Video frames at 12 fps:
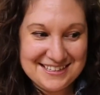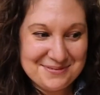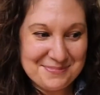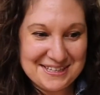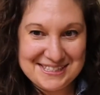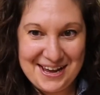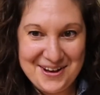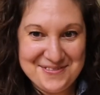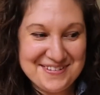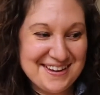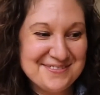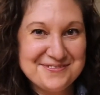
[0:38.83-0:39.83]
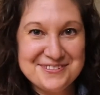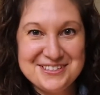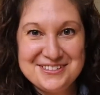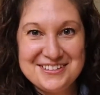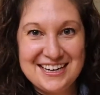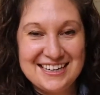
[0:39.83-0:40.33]
myself and for
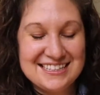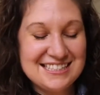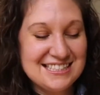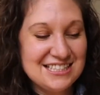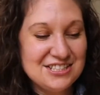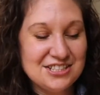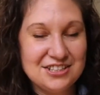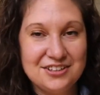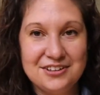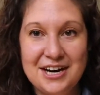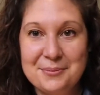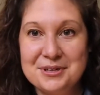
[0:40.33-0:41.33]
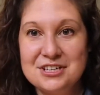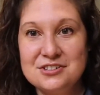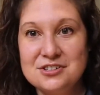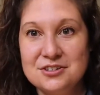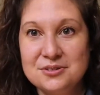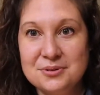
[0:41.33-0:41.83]
you guys to do. I'm going to
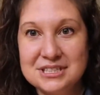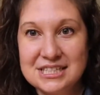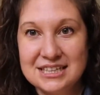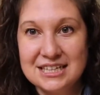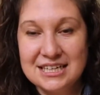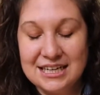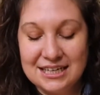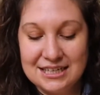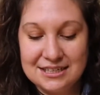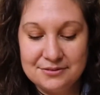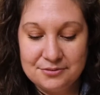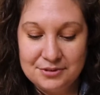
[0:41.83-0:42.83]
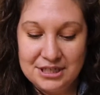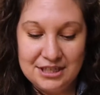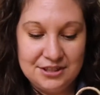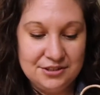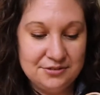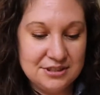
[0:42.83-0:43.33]
show you what's in the kit
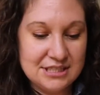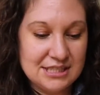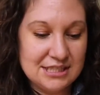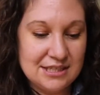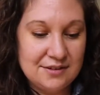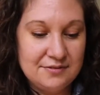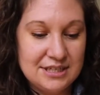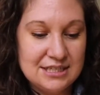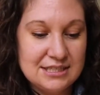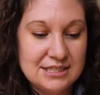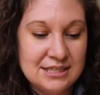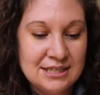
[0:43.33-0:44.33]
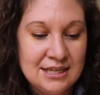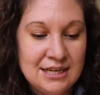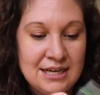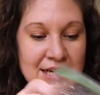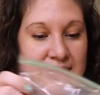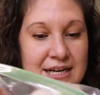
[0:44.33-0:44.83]
when you receive it.
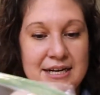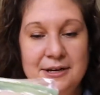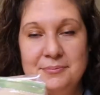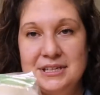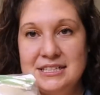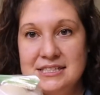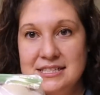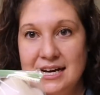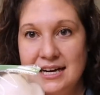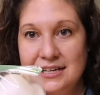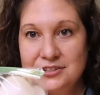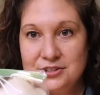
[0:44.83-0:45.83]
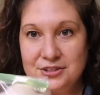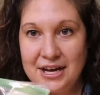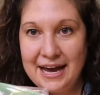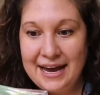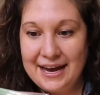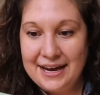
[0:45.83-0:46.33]
Inside you'll
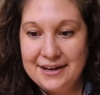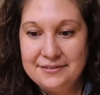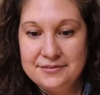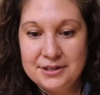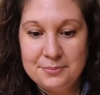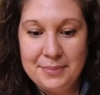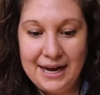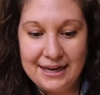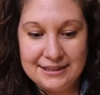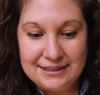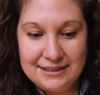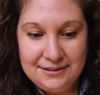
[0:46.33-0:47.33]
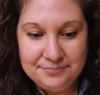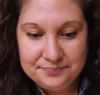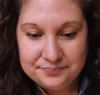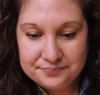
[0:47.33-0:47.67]
have a baggie,